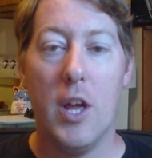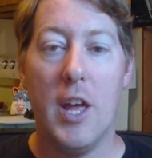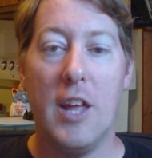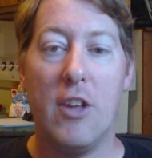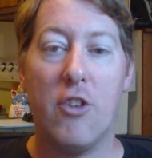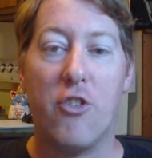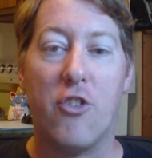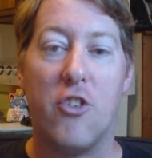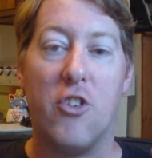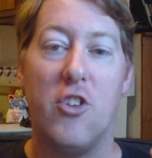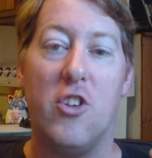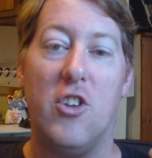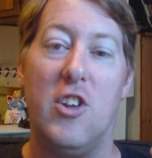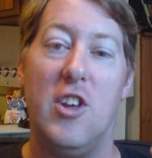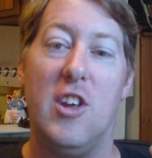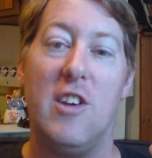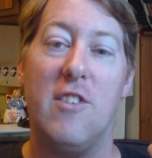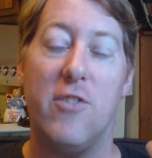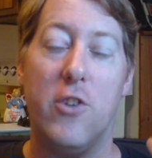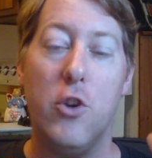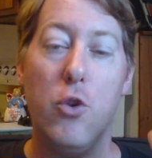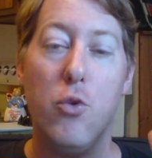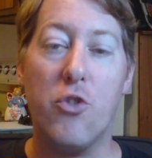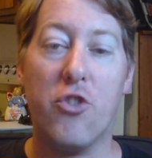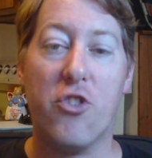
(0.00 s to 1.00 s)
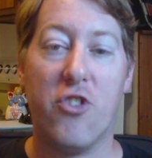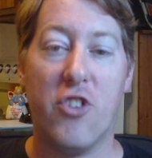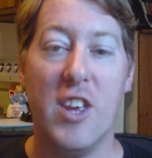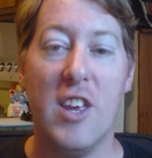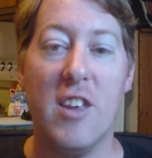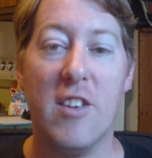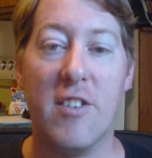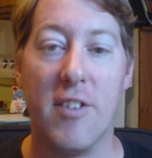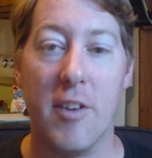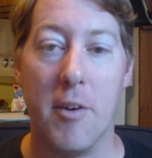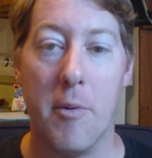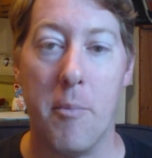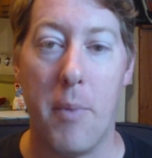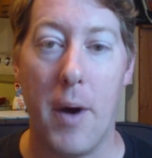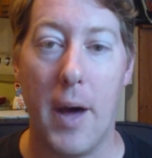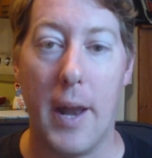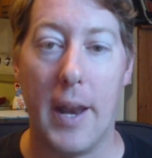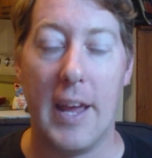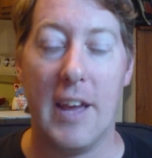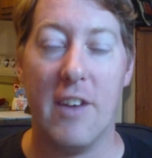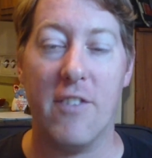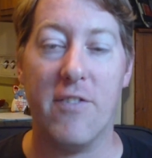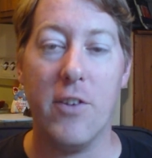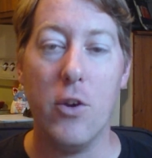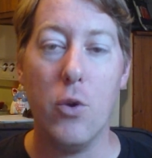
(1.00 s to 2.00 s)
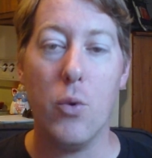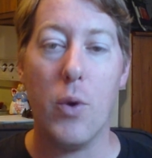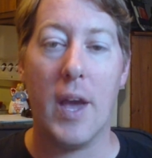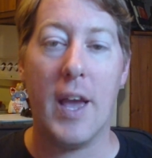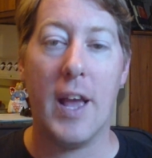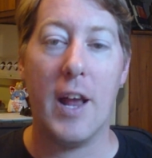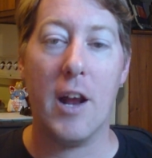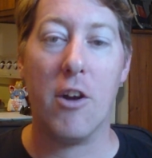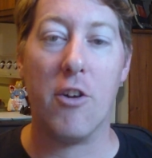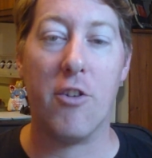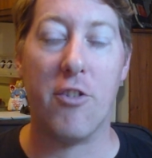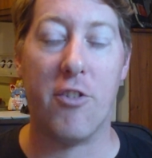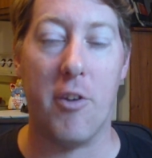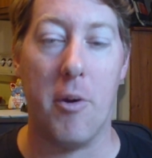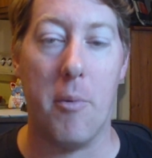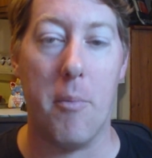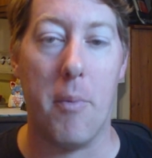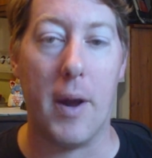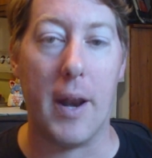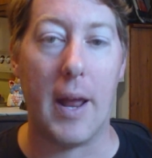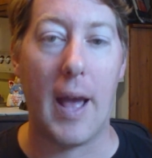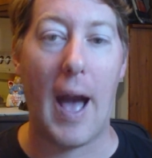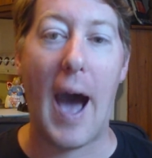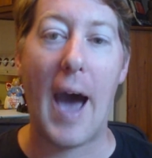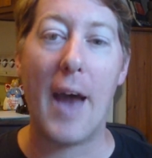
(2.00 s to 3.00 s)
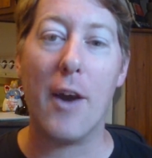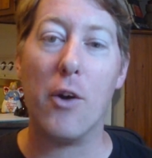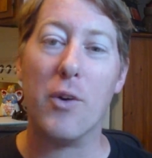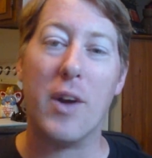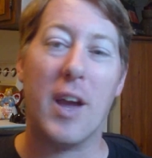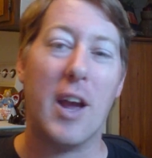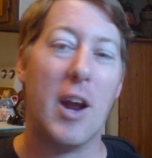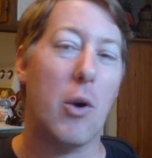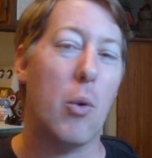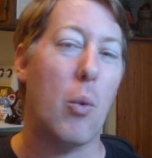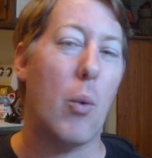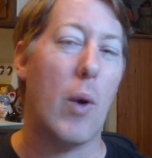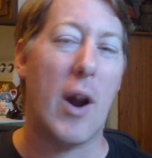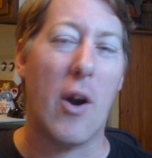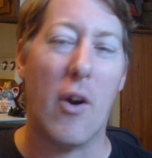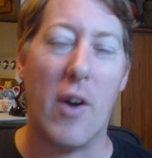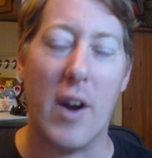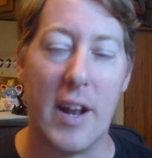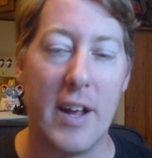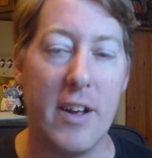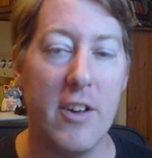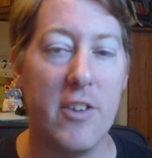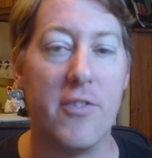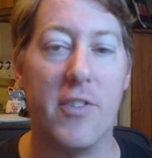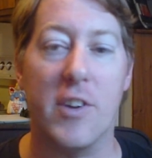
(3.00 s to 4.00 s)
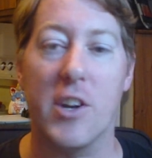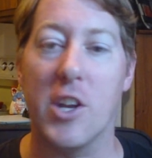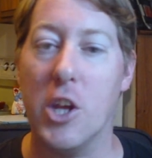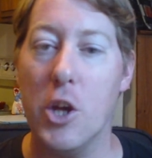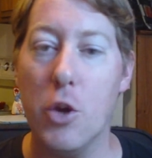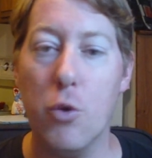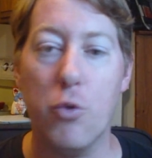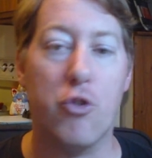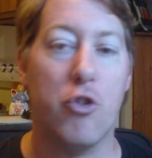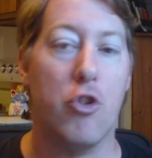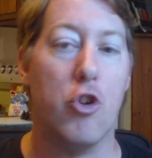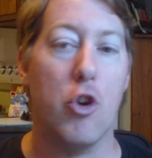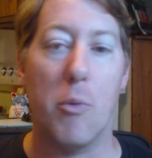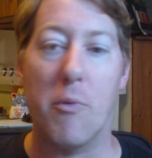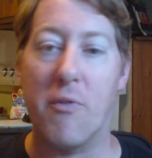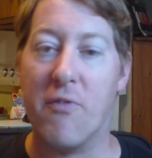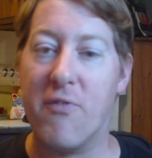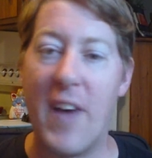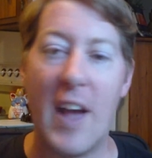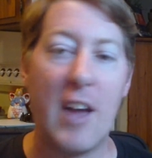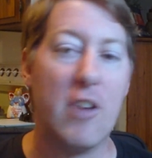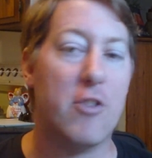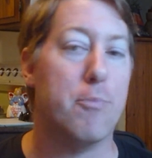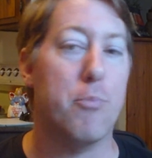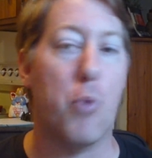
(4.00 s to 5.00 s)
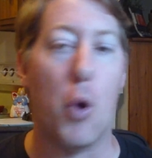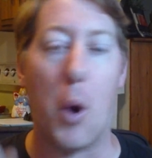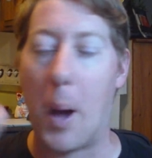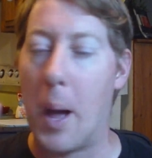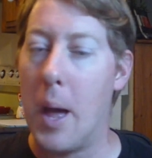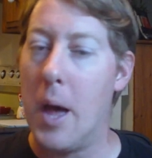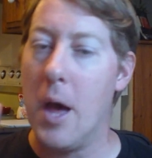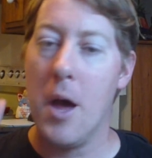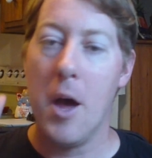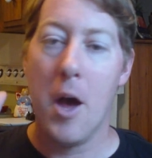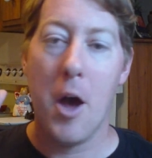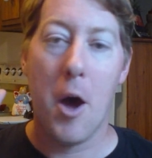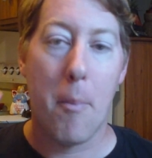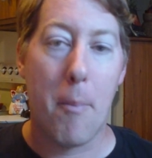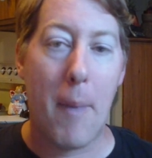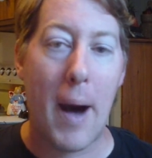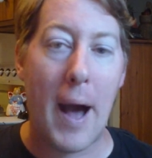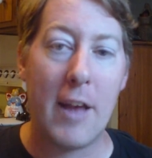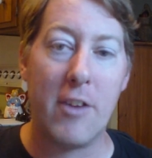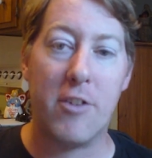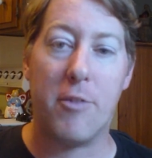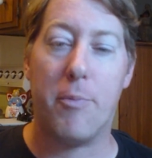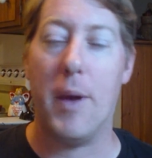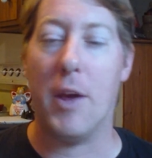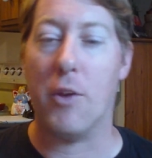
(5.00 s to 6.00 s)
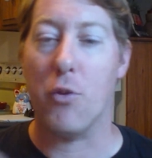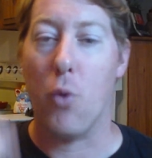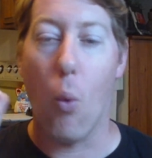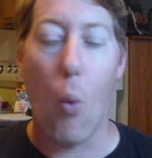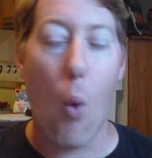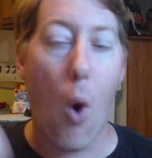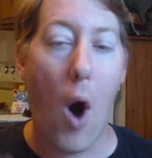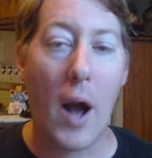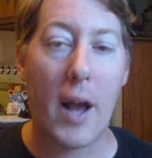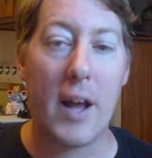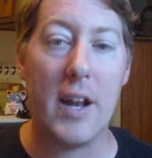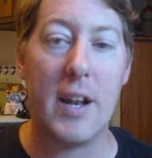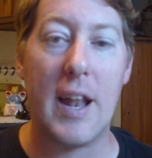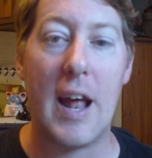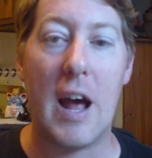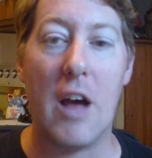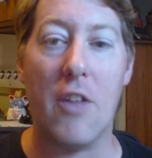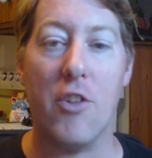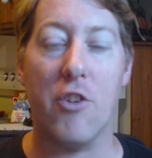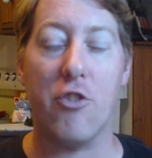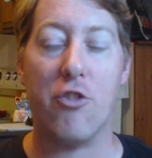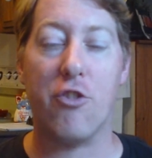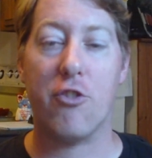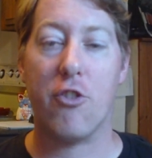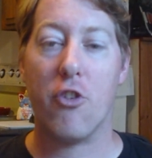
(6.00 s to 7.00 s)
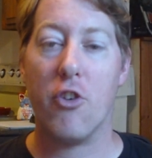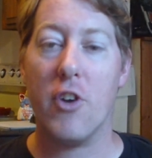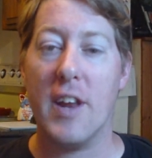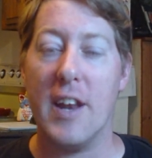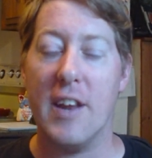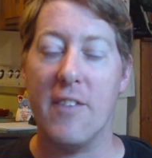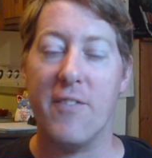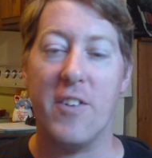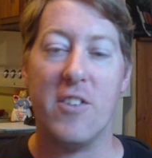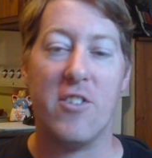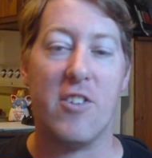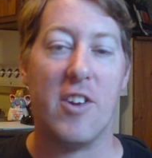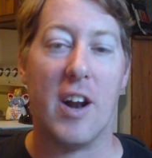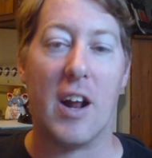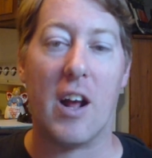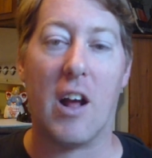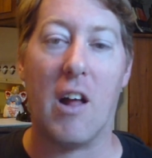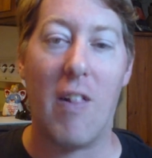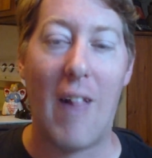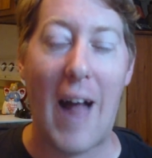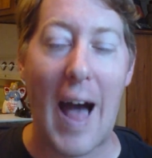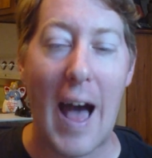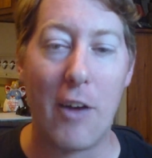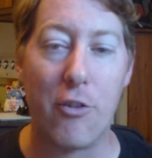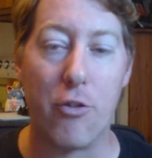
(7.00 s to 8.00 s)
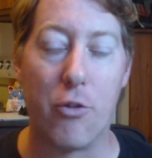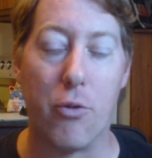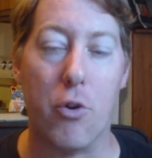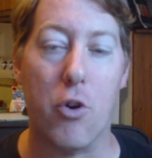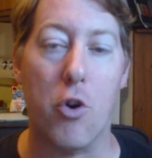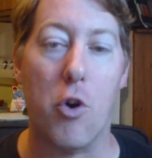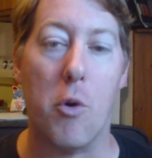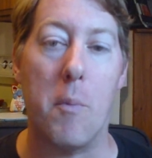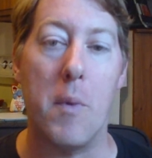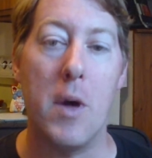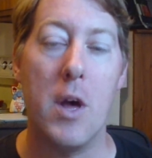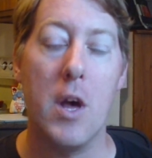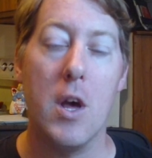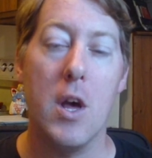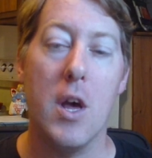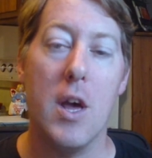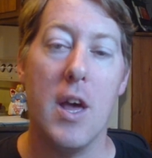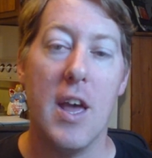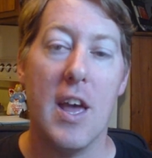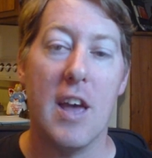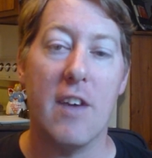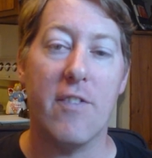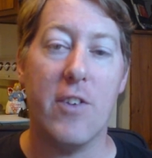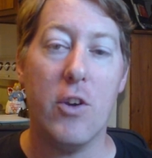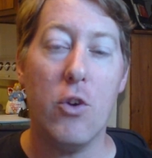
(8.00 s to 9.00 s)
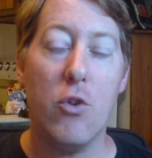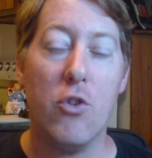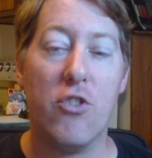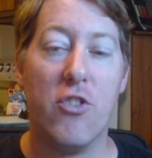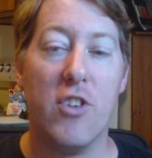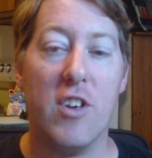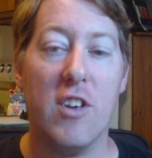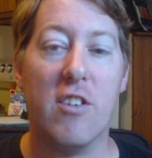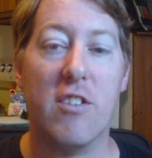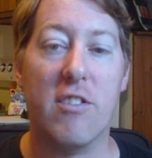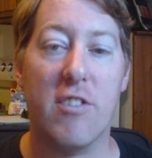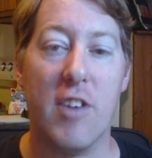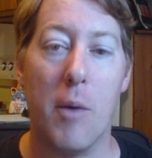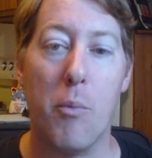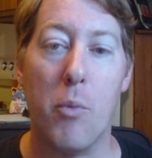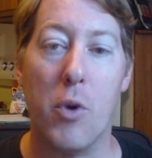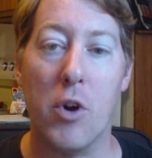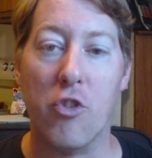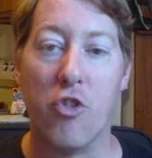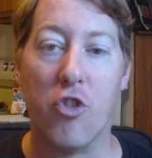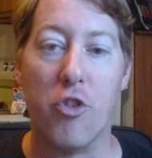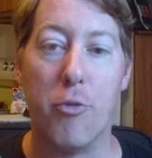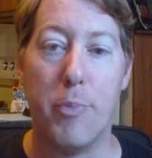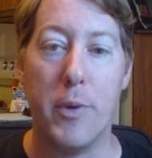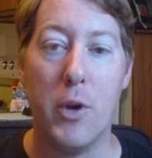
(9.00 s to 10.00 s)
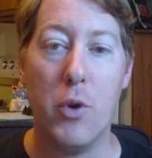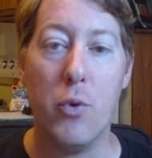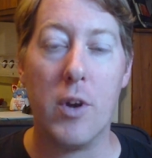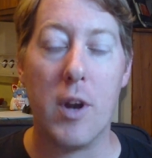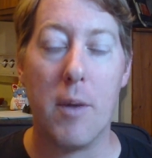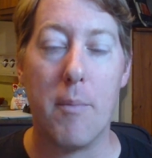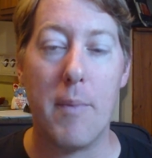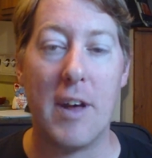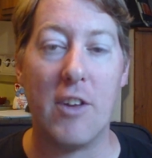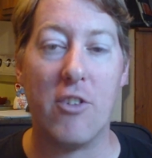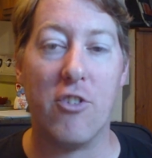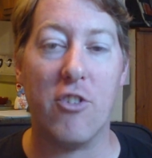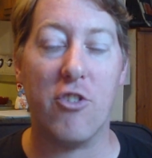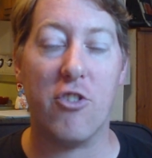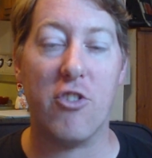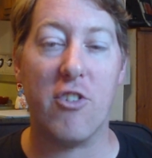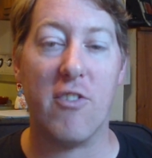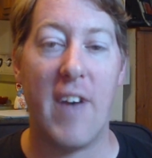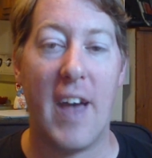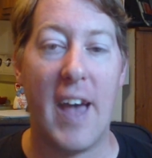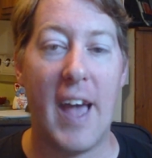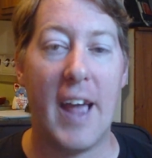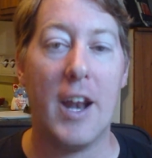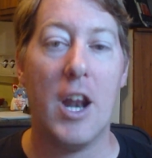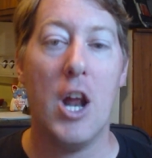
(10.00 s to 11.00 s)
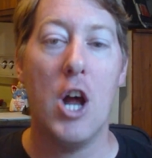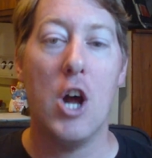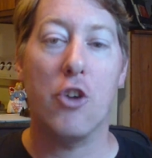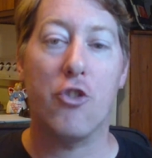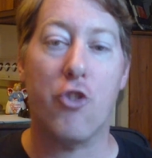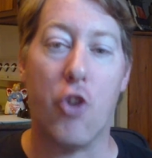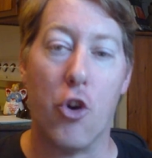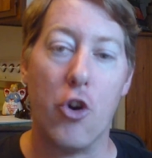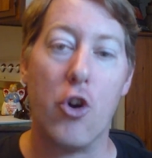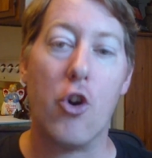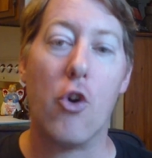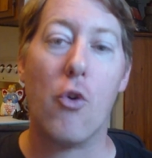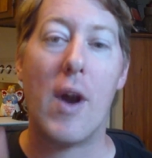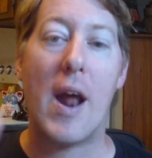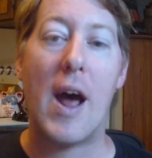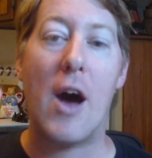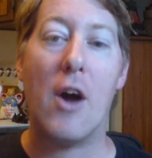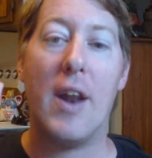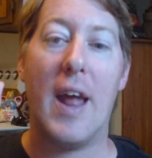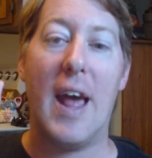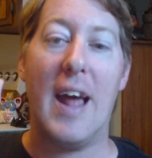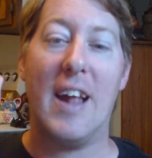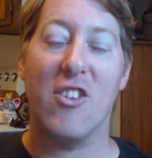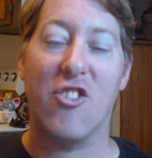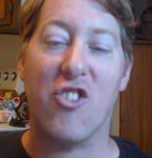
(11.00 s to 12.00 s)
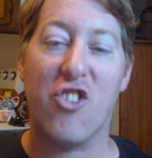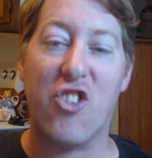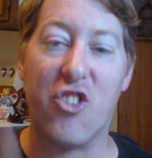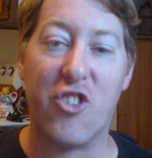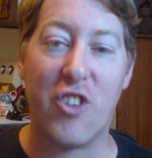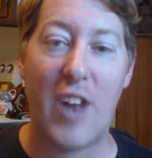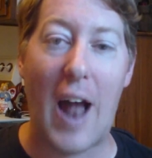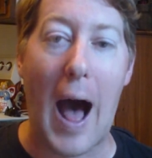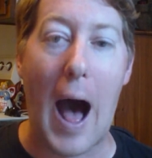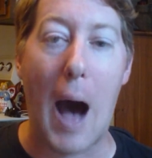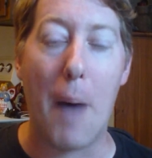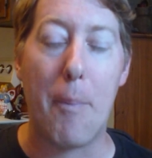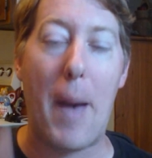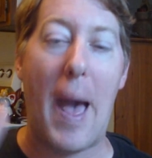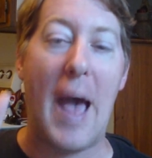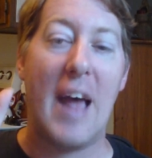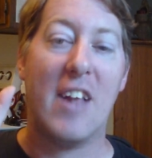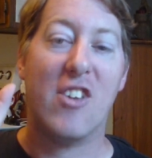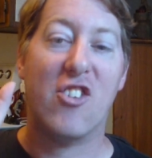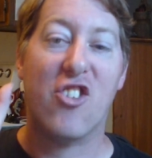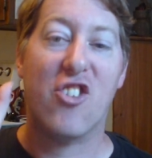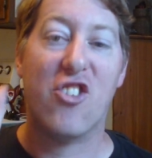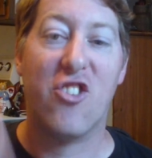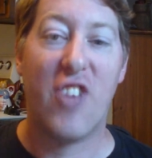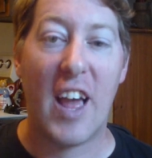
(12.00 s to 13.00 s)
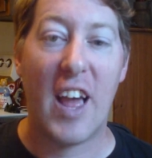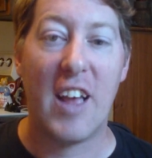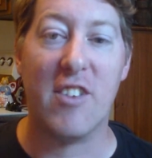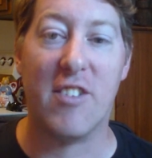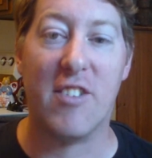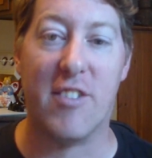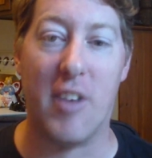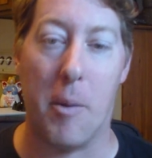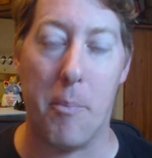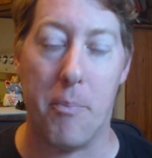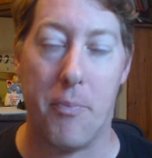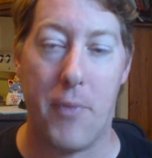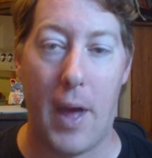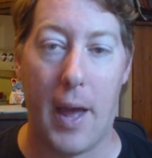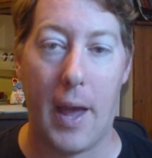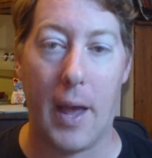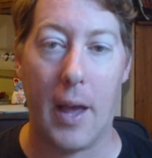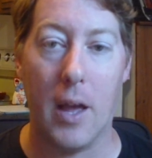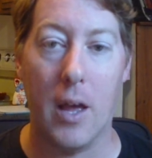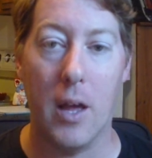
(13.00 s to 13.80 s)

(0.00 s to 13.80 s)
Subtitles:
is, if you see somebody, if you hear somebody, I don't care where it is, on YouTube, Facebook, MySpace, walking down the street, if it's in a classroom, if you see someone spewing a message of hate, turn around and stop and say something.